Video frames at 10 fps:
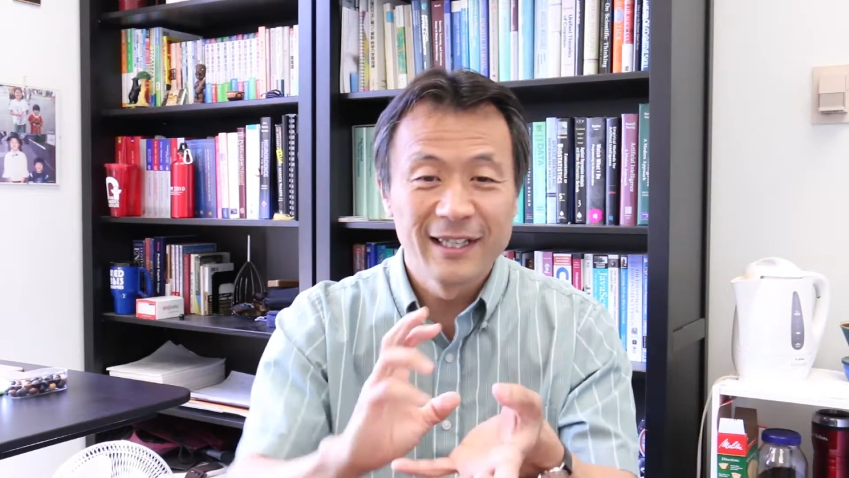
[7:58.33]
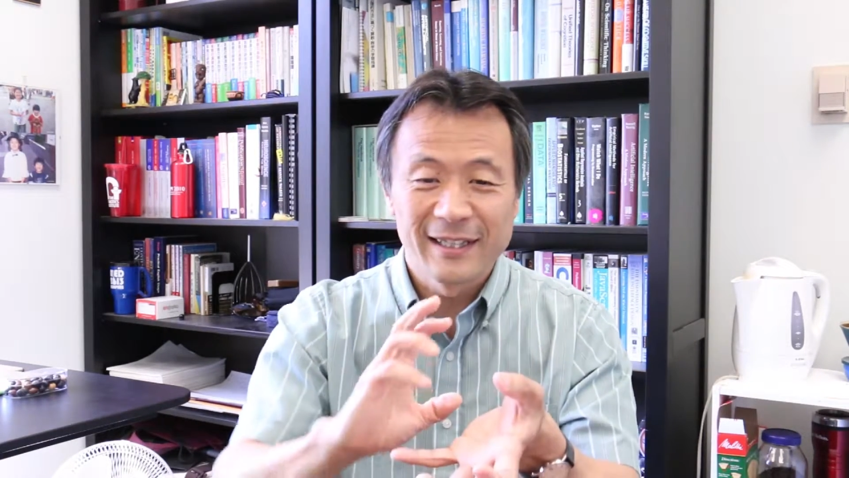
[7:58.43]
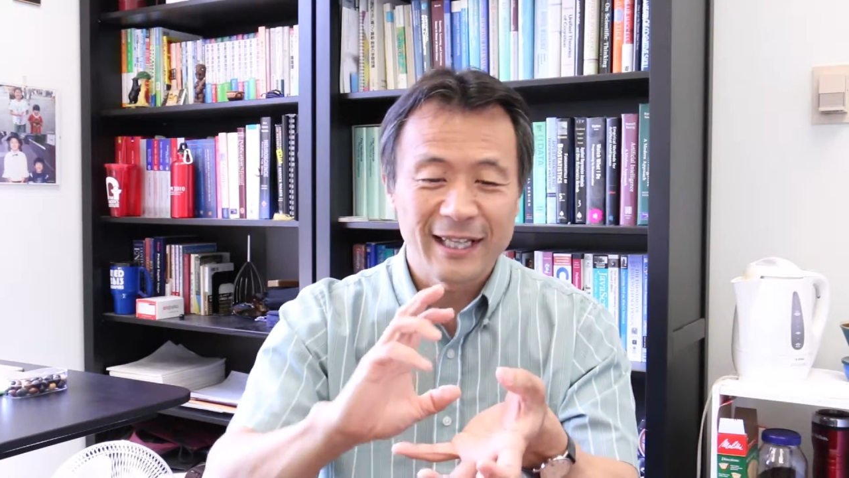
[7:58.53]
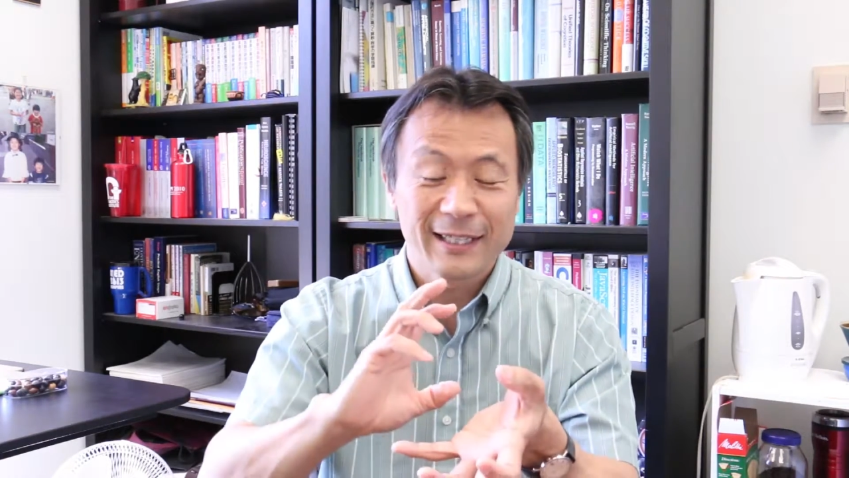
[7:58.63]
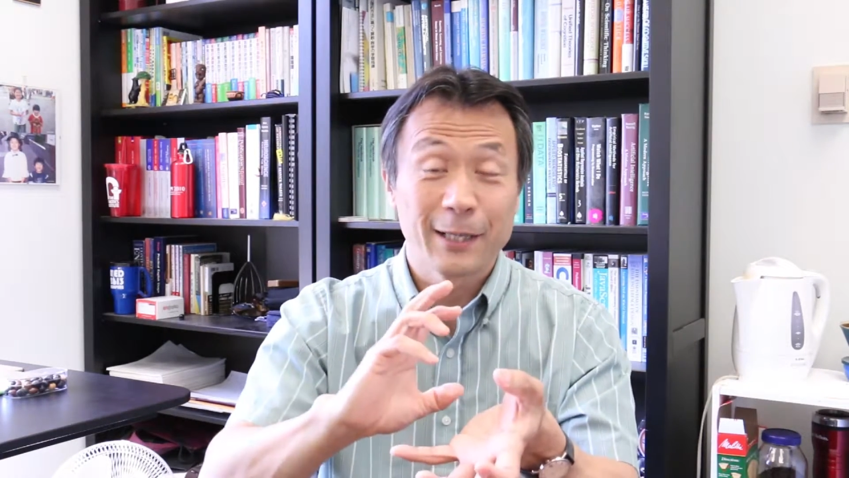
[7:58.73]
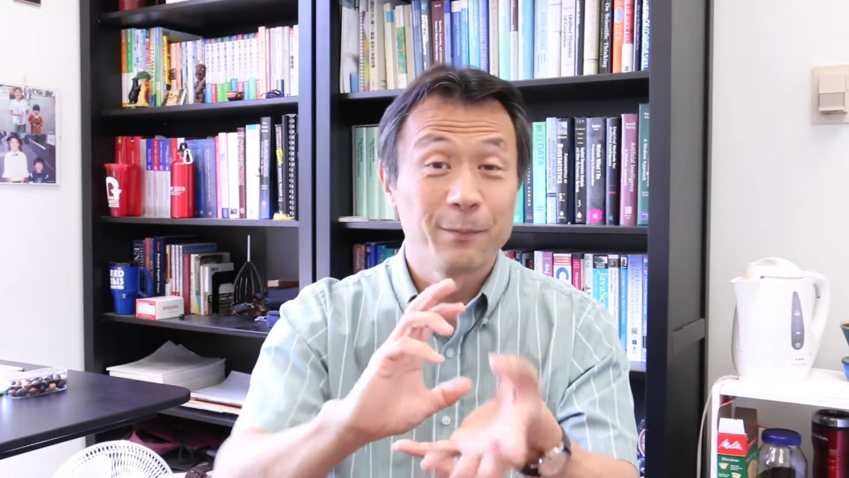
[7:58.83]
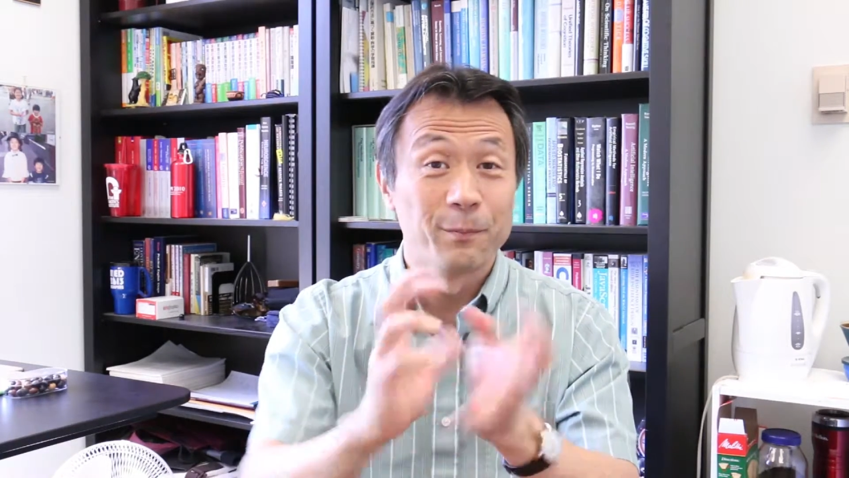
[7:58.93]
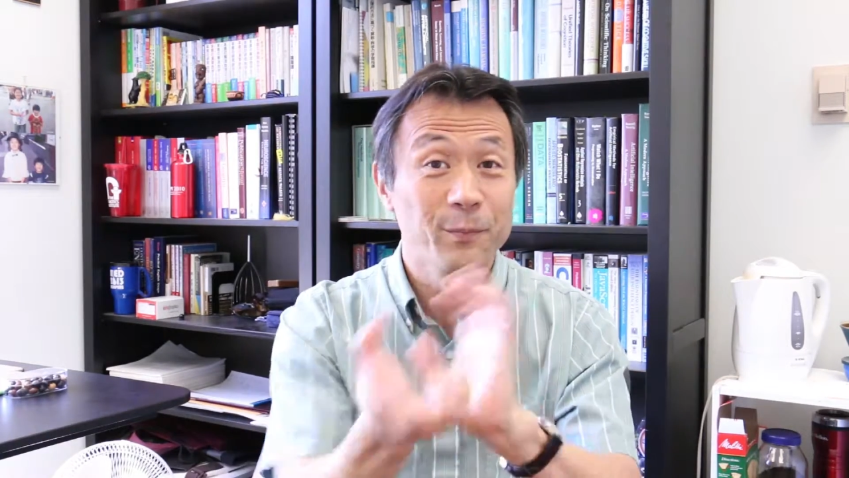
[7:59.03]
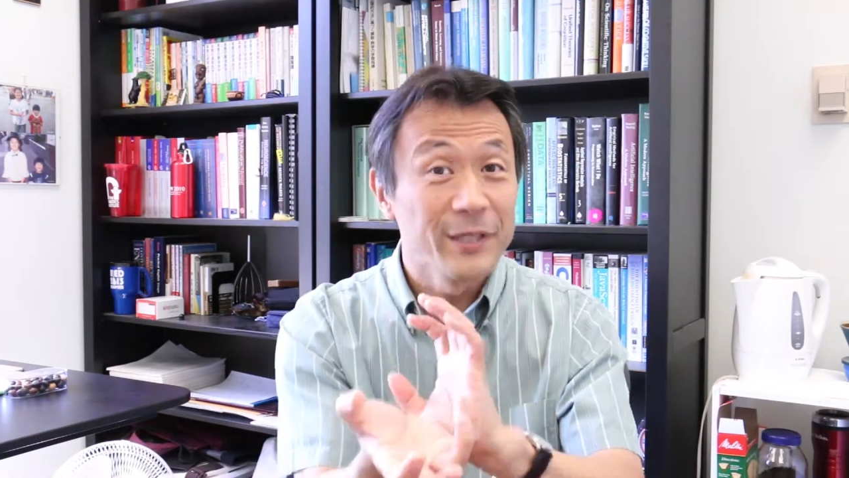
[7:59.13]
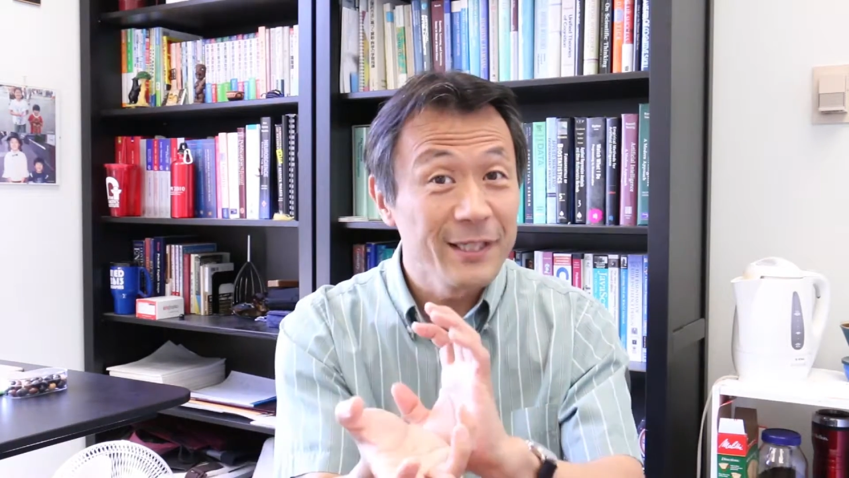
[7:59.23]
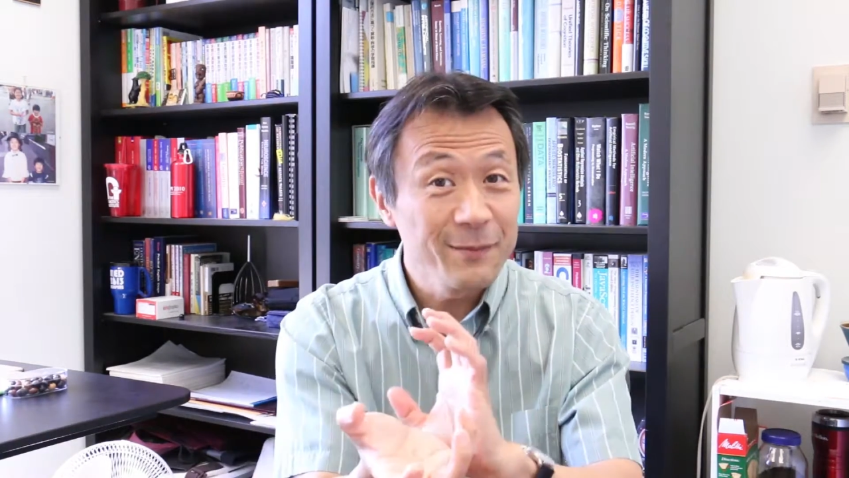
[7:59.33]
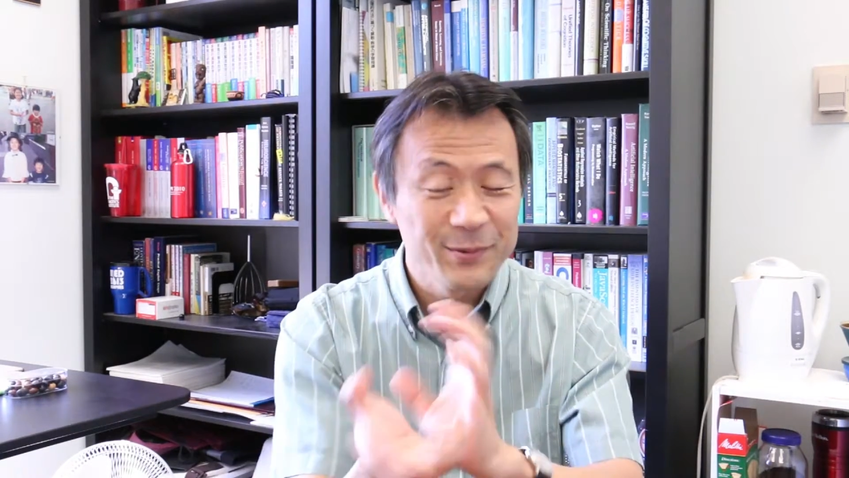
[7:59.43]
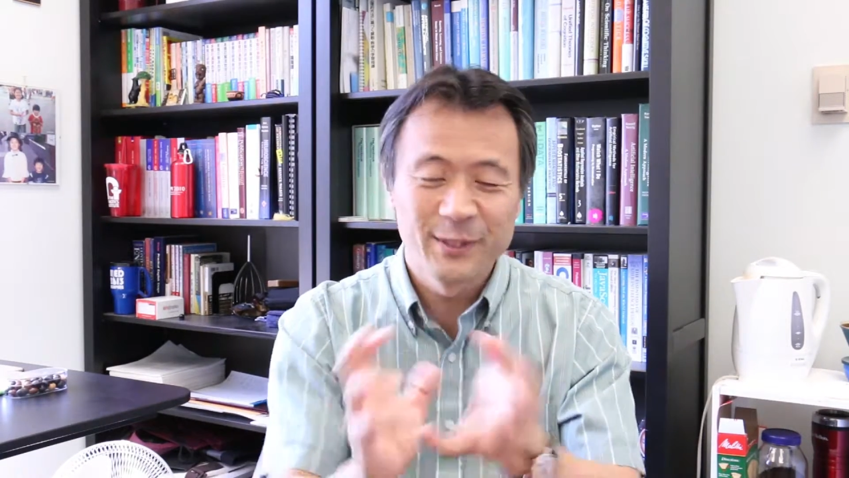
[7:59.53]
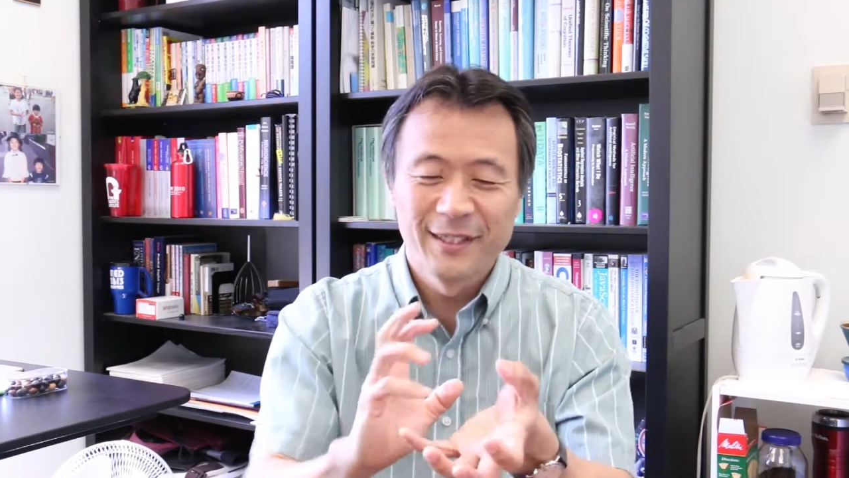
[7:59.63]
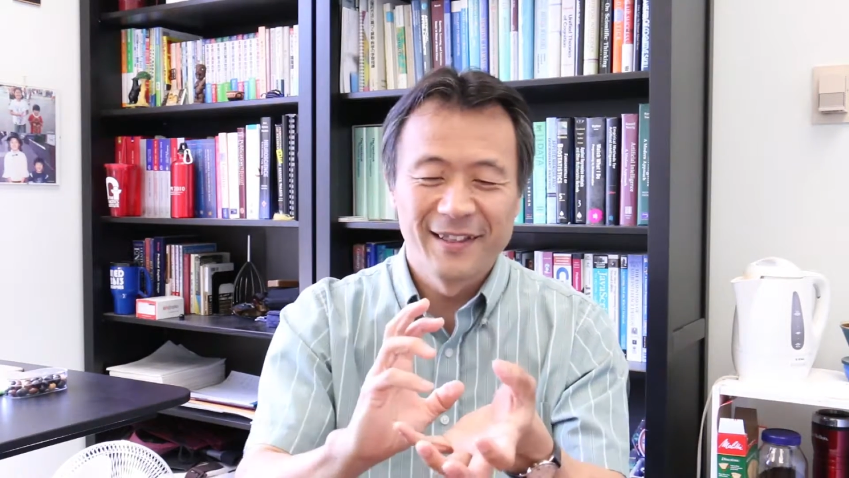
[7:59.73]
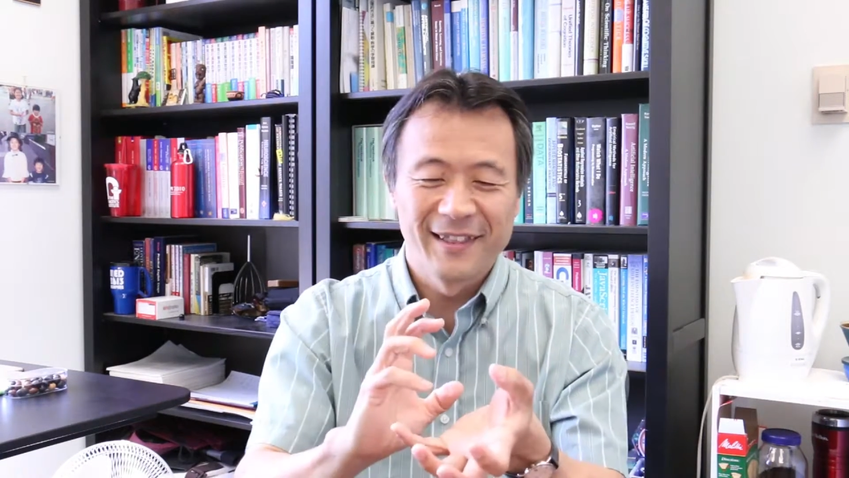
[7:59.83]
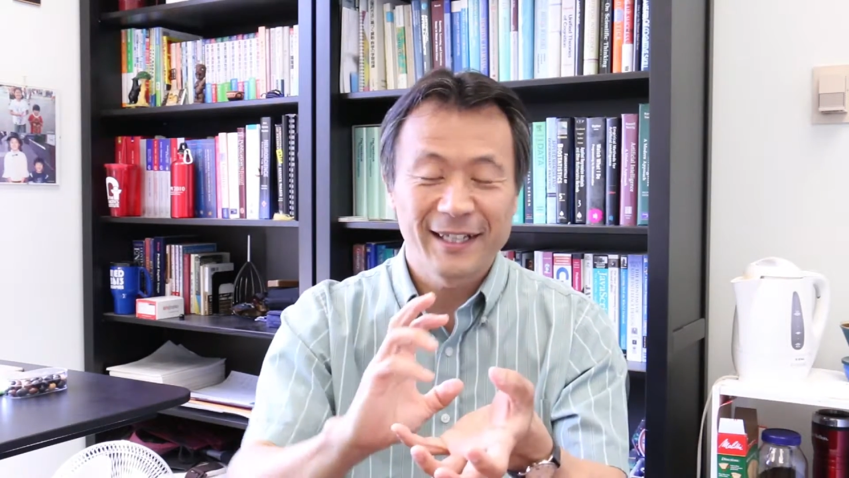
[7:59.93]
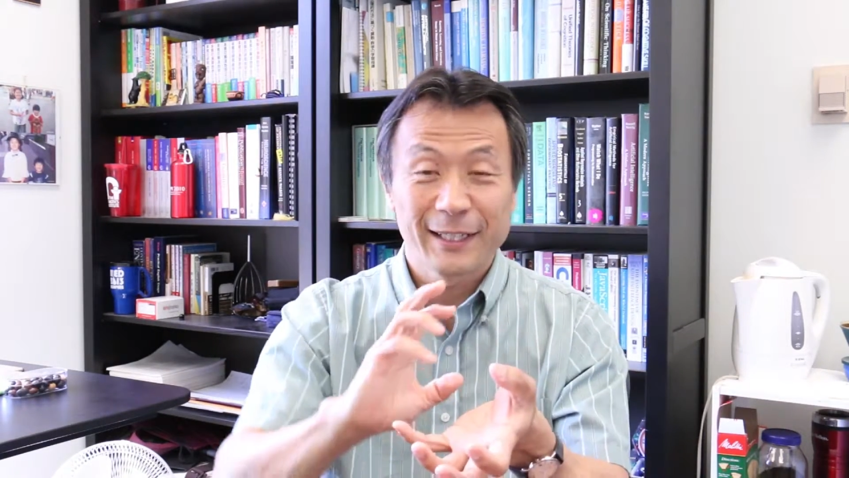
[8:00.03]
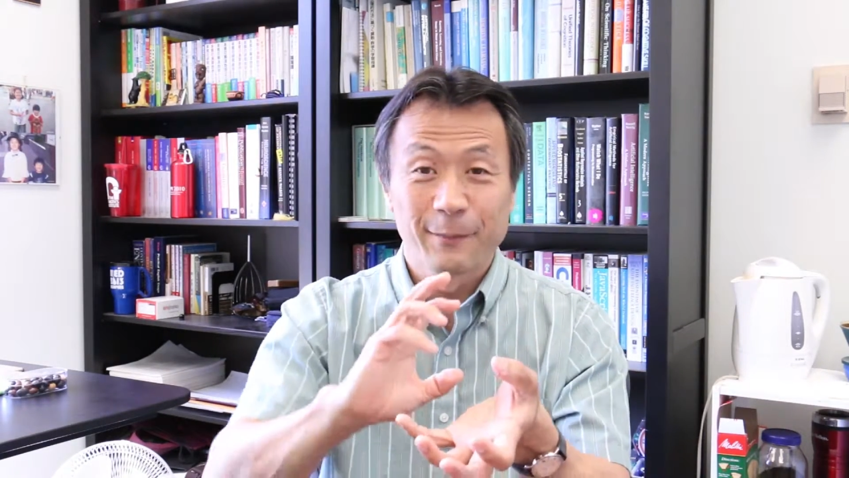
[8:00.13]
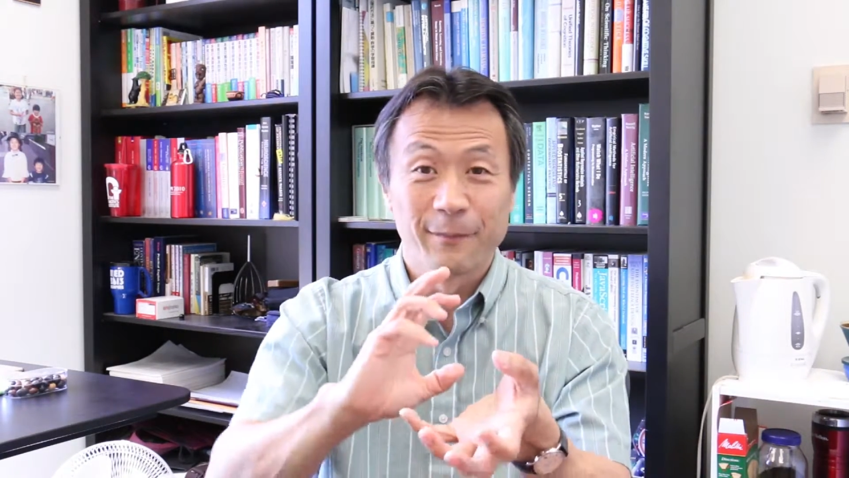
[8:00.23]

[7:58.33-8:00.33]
that can beep, that can